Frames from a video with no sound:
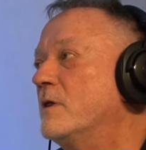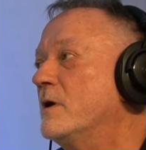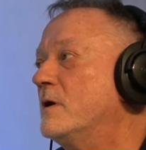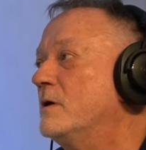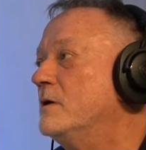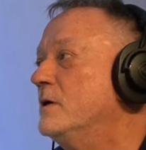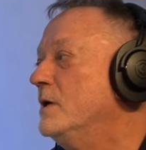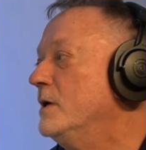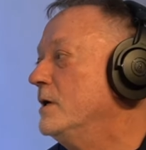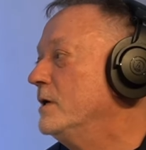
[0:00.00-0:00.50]
And
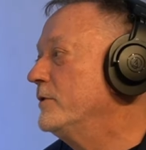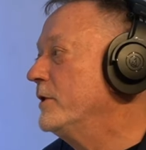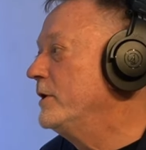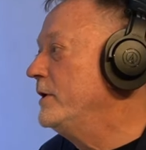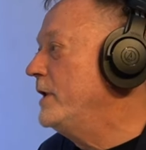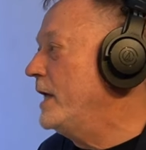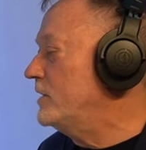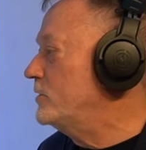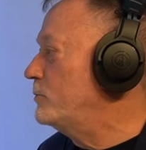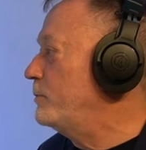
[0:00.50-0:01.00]
the
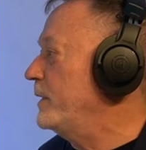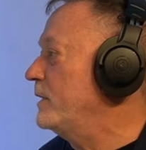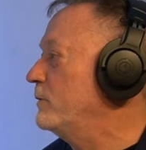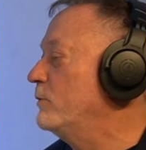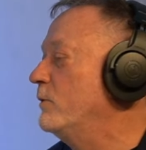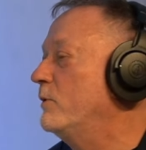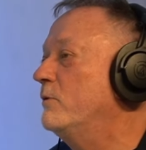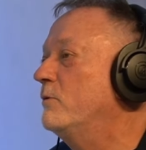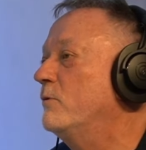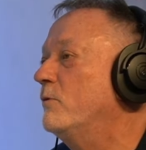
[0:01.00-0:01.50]
the next
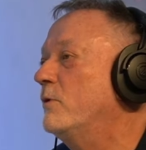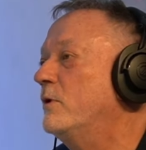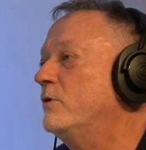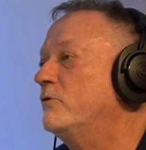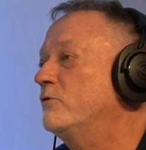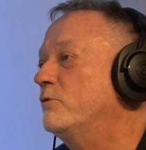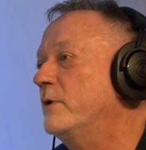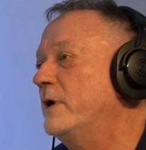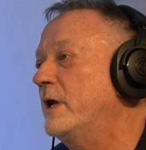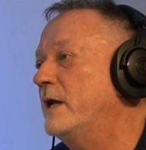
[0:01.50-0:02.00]
big one
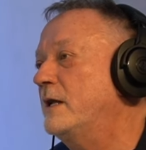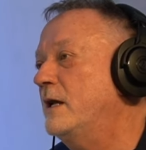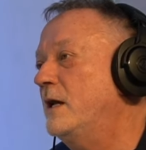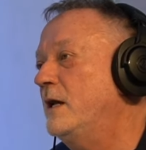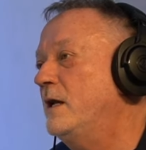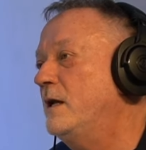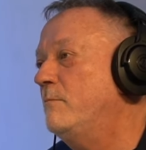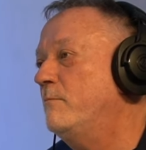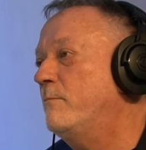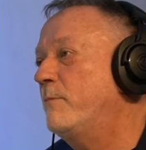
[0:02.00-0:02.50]
was when I
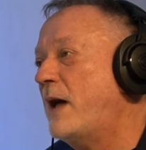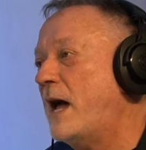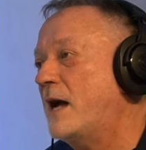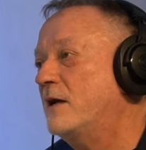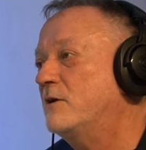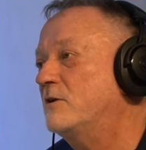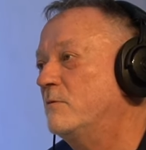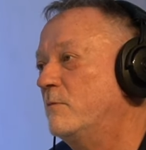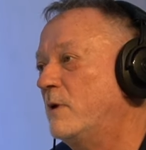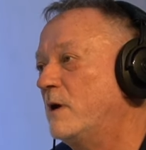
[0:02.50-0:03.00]
came
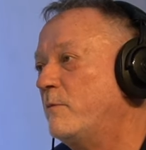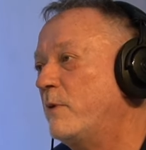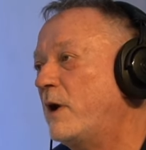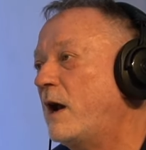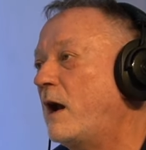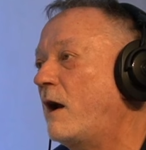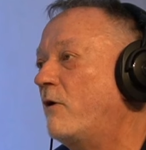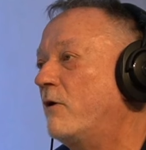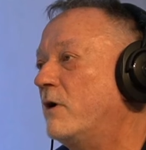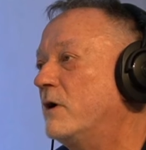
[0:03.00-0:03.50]
back to my
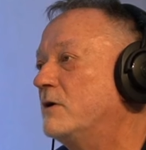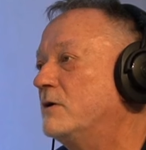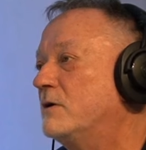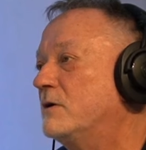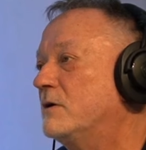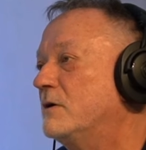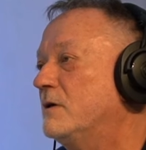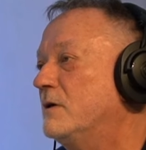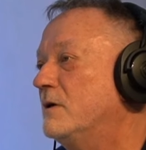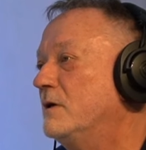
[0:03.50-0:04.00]

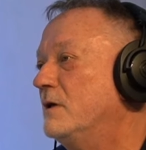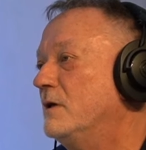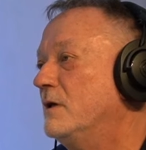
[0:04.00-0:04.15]
parish,